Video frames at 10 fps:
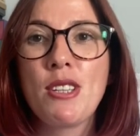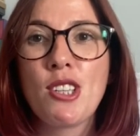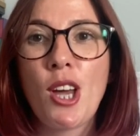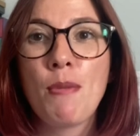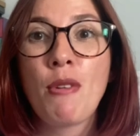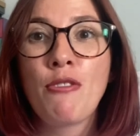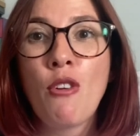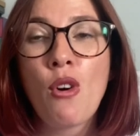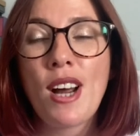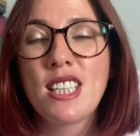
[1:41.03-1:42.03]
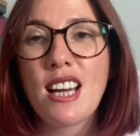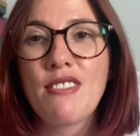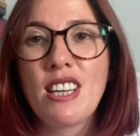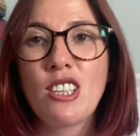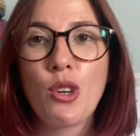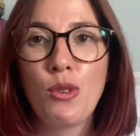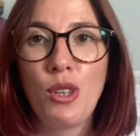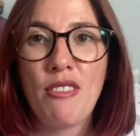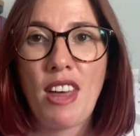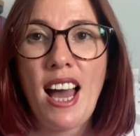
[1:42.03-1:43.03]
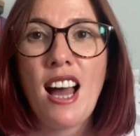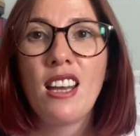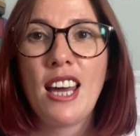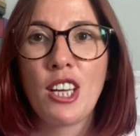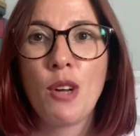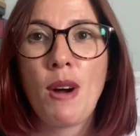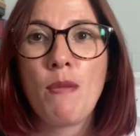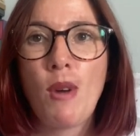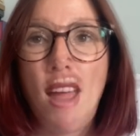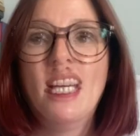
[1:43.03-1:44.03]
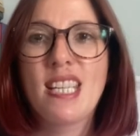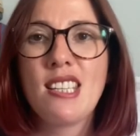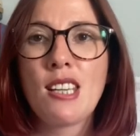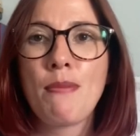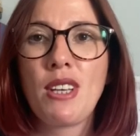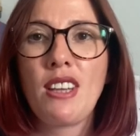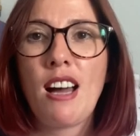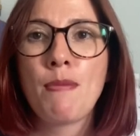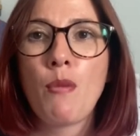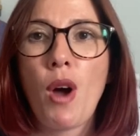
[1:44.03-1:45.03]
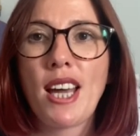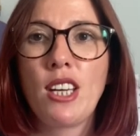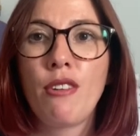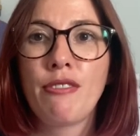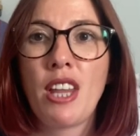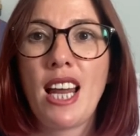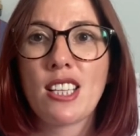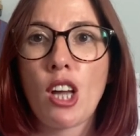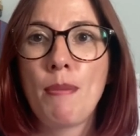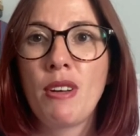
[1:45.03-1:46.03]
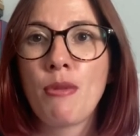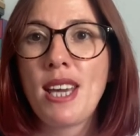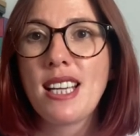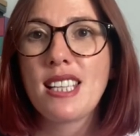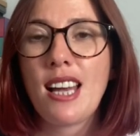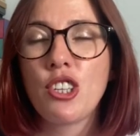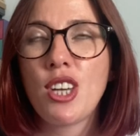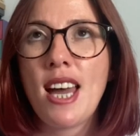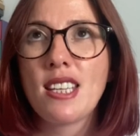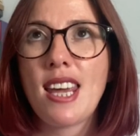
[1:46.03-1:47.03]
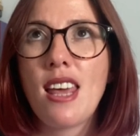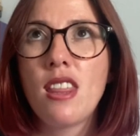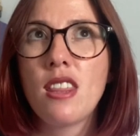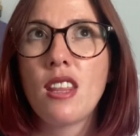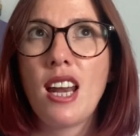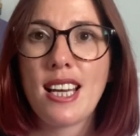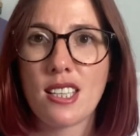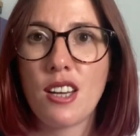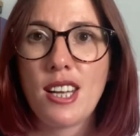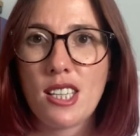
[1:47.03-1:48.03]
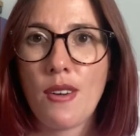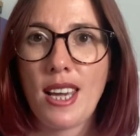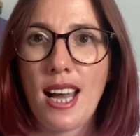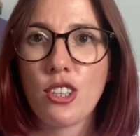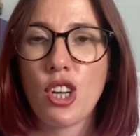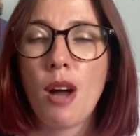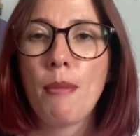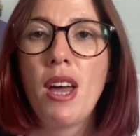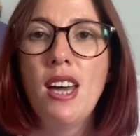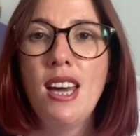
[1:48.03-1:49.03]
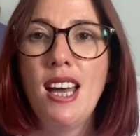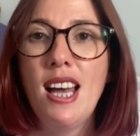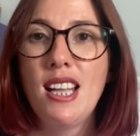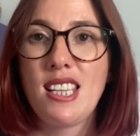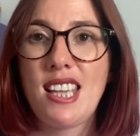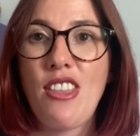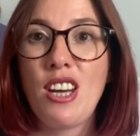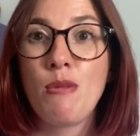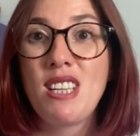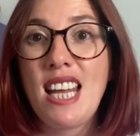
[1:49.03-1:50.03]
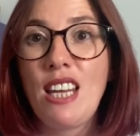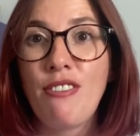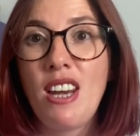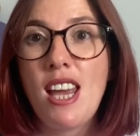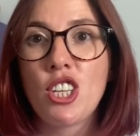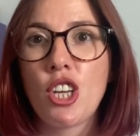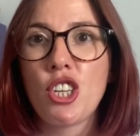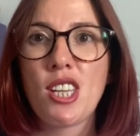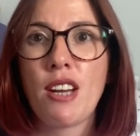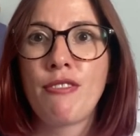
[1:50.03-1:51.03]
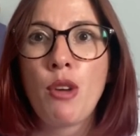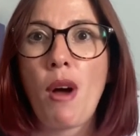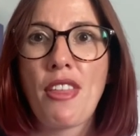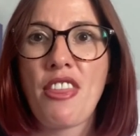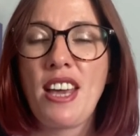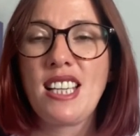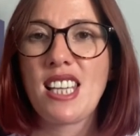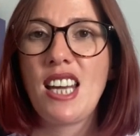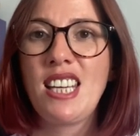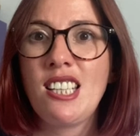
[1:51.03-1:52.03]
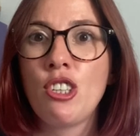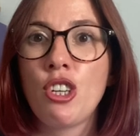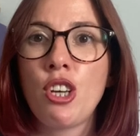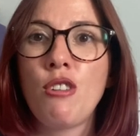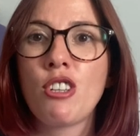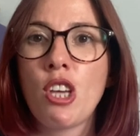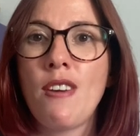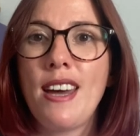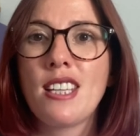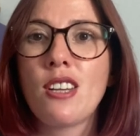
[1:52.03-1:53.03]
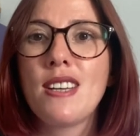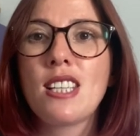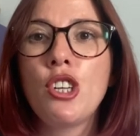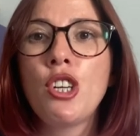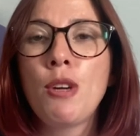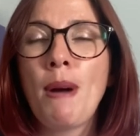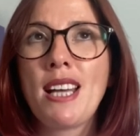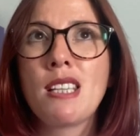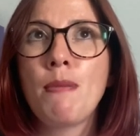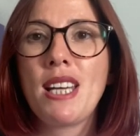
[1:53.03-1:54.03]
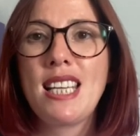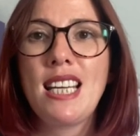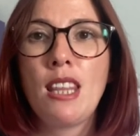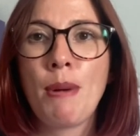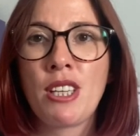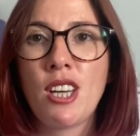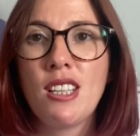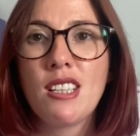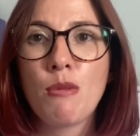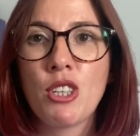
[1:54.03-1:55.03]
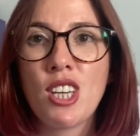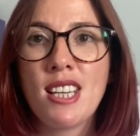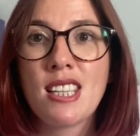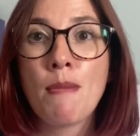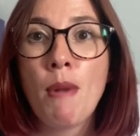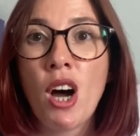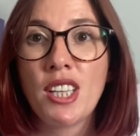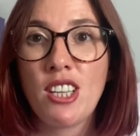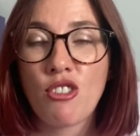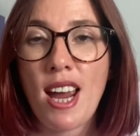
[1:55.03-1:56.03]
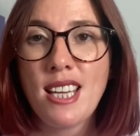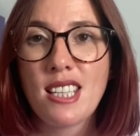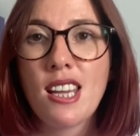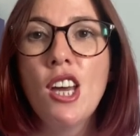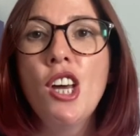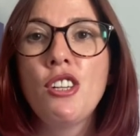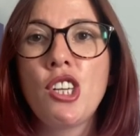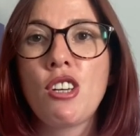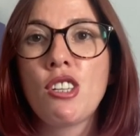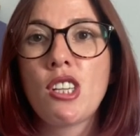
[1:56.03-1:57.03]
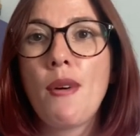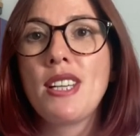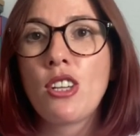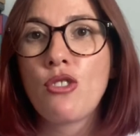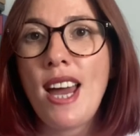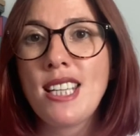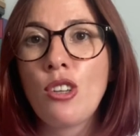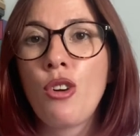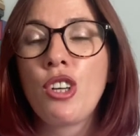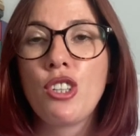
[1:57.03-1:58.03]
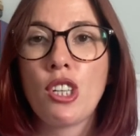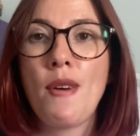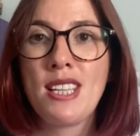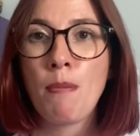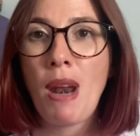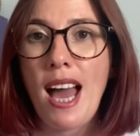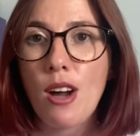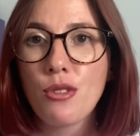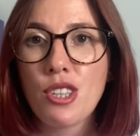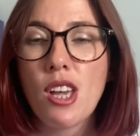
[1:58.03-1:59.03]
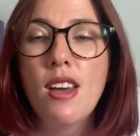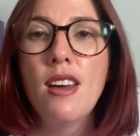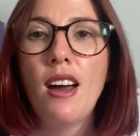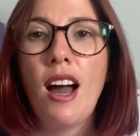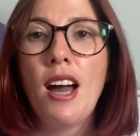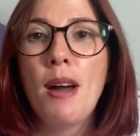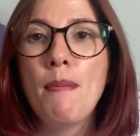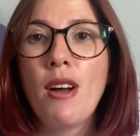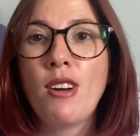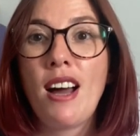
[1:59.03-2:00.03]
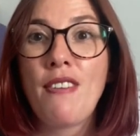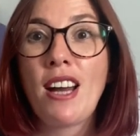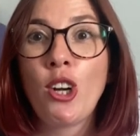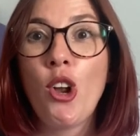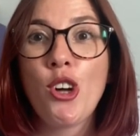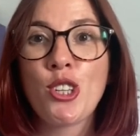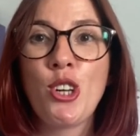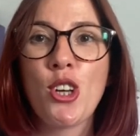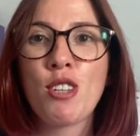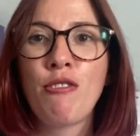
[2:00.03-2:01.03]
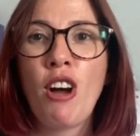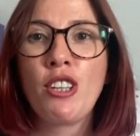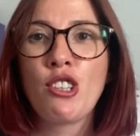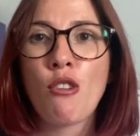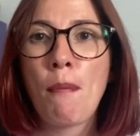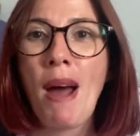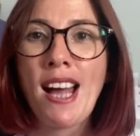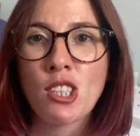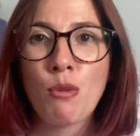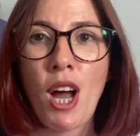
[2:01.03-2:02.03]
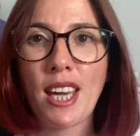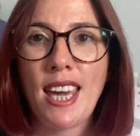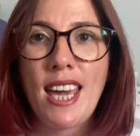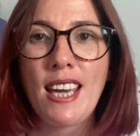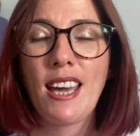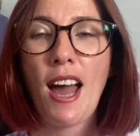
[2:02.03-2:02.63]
So before I dive into all of that, I'll let you know what I'm wearing. And this is something that I've been working on for the last couple of weeks. I shared it in the last Sunday Sewing Catch Up to say that it was nearly finished. I just had a few other things that I needed to do to it. So it's the new pattern by Tilly and the Buttons, which is the Marnie dress. So you can sew it as a dress or you can sew it as a blouse. I've had lots and lots of fun sort of patchworking